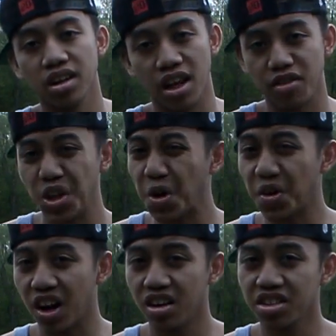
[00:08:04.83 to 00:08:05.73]
If you
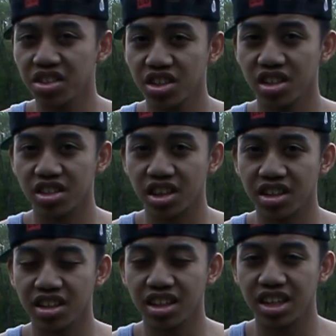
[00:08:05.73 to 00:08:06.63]
don't arch,
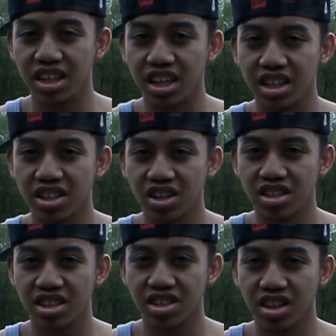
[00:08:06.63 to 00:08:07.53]
suddenly it
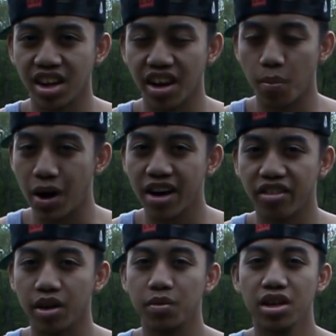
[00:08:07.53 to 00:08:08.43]
turns into like a
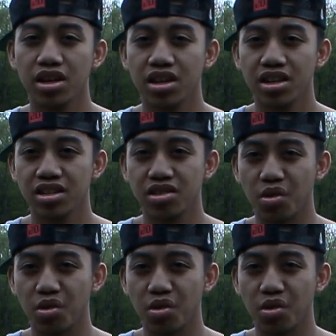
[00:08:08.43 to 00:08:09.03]
backflip. So